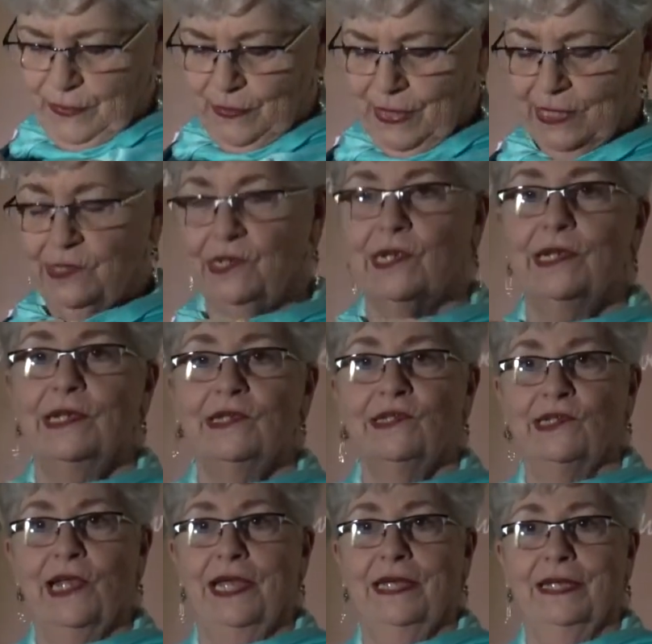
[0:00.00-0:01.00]
this
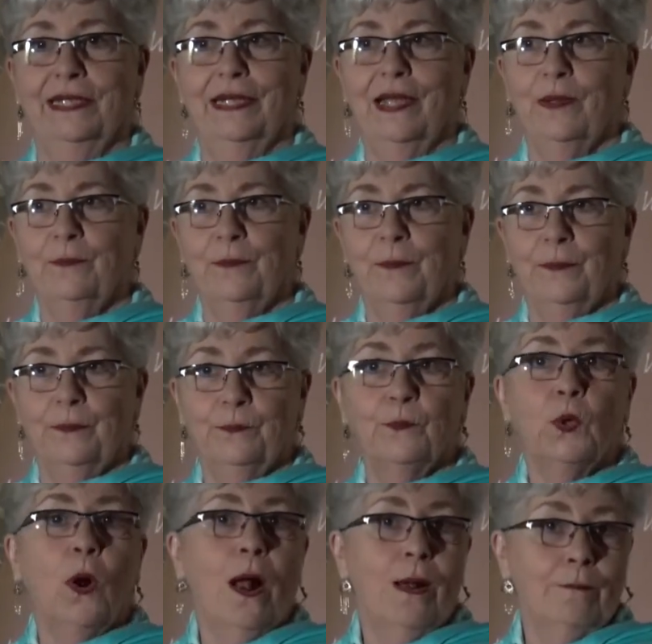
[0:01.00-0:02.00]
is a, uh, a
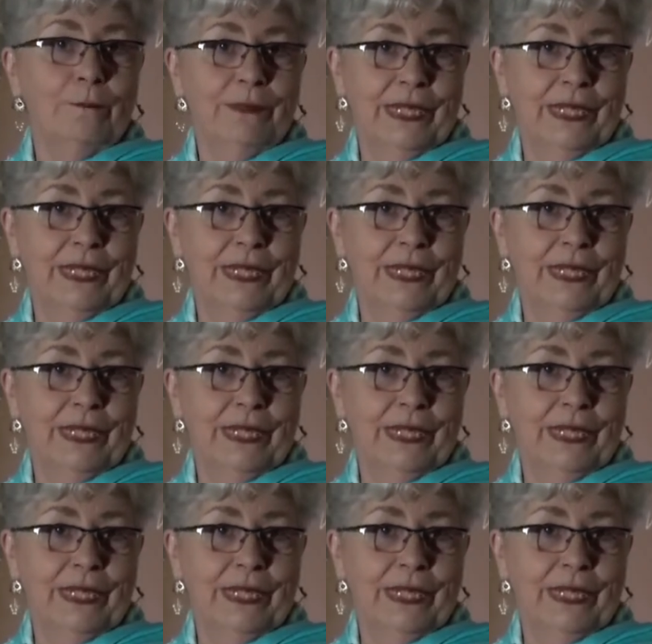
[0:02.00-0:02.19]
prom